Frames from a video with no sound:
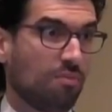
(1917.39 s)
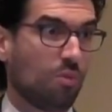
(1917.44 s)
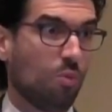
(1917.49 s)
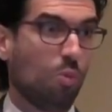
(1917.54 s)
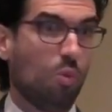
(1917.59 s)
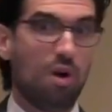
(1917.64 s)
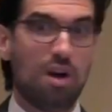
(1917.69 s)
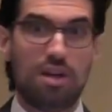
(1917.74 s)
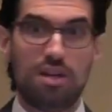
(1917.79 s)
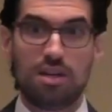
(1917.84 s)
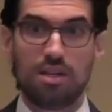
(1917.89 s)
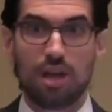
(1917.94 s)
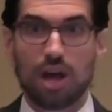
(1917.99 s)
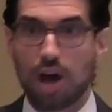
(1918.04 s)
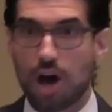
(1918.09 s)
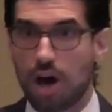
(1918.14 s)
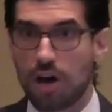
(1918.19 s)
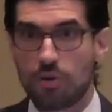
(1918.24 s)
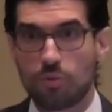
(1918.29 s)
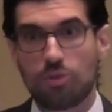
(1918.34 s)
One
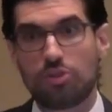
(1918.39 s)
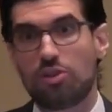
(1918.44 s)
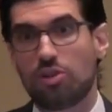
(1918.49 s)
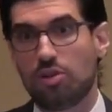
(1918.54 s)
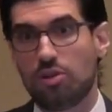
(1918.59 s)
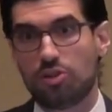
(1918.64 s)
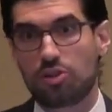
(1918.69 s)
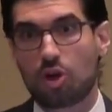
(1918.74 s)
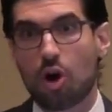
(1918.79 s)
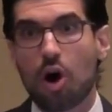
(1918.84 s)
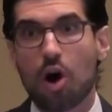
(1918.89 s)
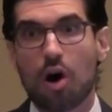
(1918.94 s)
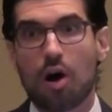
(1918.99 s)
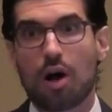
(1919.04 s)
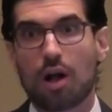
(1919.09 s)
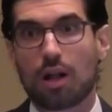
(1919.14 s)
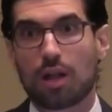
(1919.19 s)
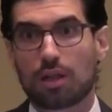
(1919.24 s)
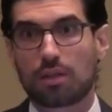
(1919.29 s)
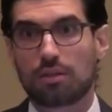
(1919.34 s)
unreturned
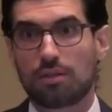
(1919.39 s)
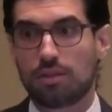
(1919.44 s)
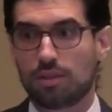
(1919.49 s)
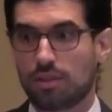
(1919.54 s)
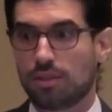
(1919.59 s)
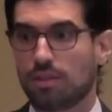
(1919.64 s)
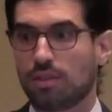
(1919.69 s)
call,